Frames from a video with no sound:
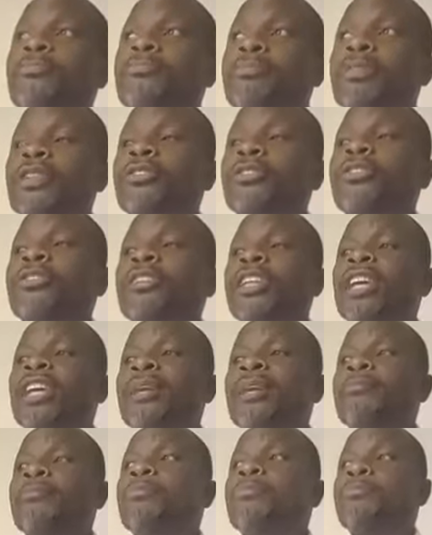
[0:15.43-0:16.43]
precious
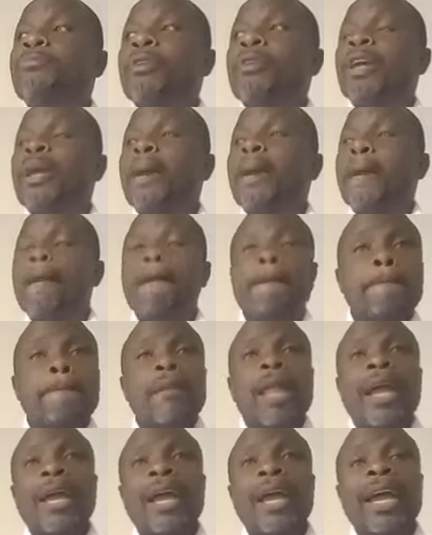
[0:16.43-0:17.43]
name we pray.
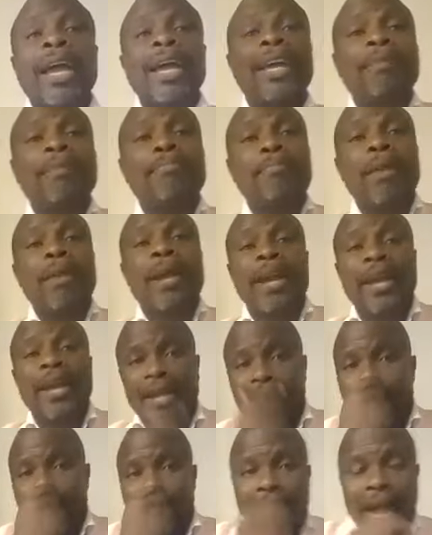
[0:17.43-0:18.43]
Amen.
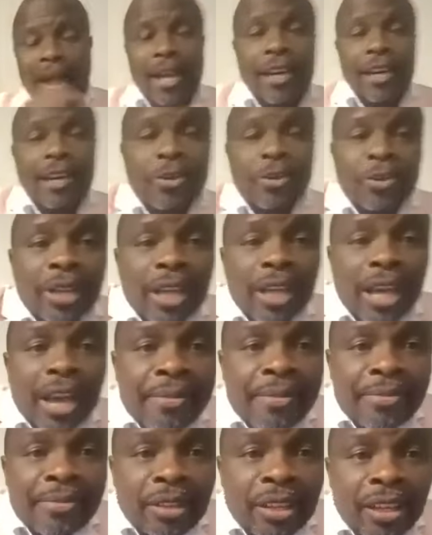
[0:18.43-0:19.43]

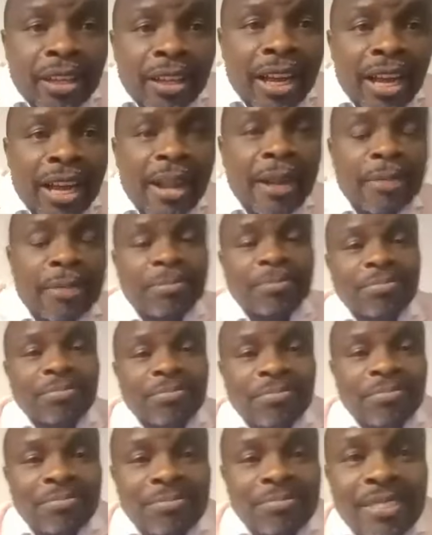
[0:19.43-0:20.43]
Hallelujah. Um,
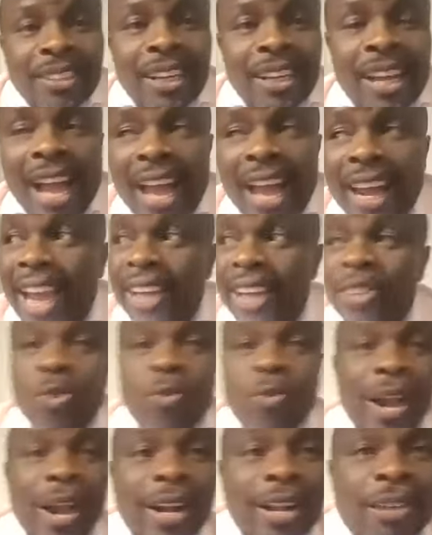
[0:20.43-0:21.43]
I'd like to
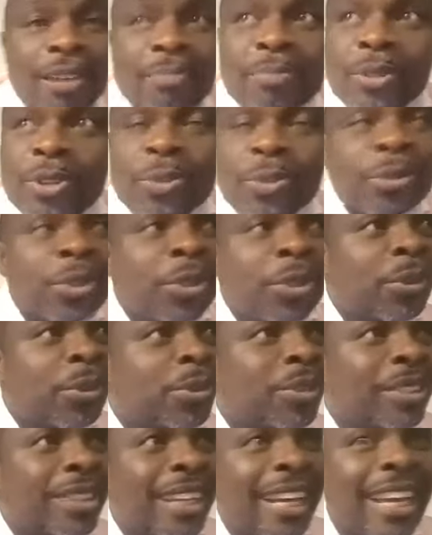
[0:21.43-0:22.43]
welcome you
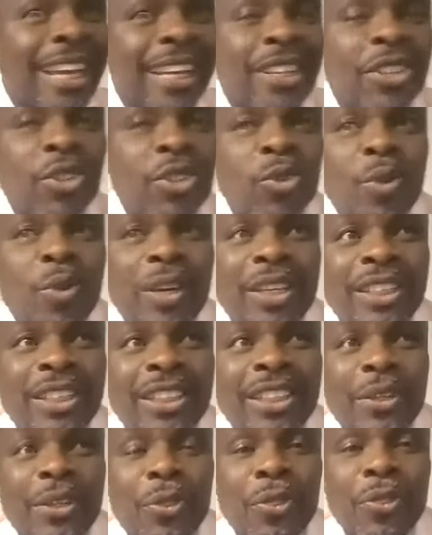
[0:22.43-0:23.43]
to day
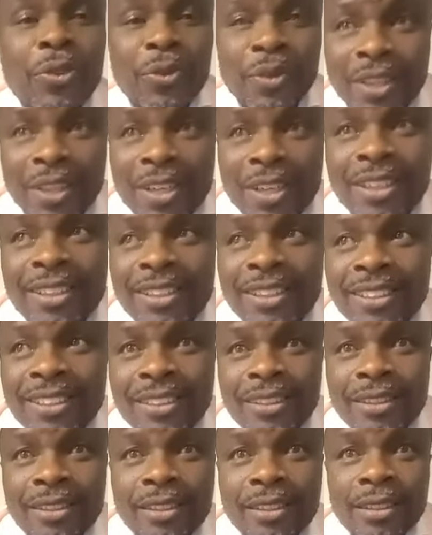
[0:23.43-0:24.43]
23,
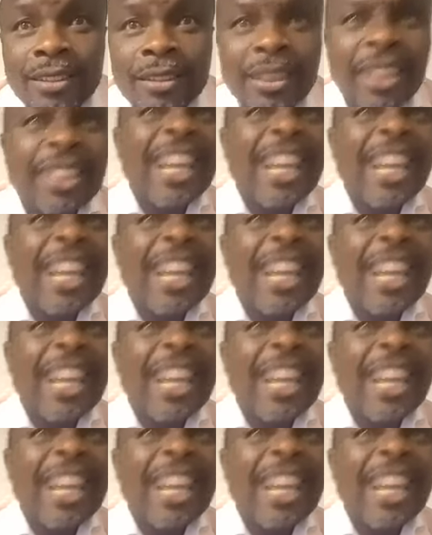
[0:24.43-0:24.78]
day